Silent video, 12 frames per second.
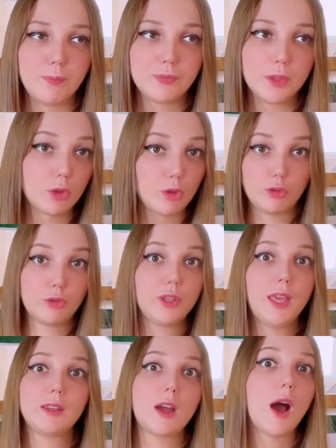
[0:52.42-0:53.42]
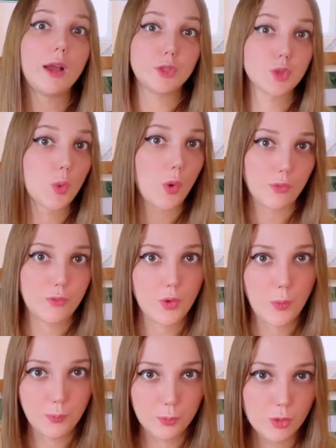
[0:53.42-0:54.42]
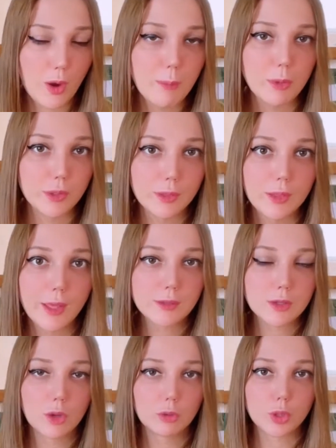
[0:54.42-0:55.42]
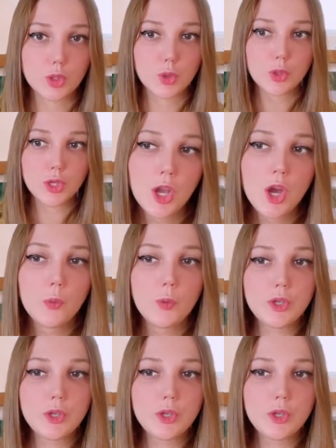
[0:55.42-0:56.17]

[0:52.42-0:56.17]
In order to get high score from grammar and lexical resource, we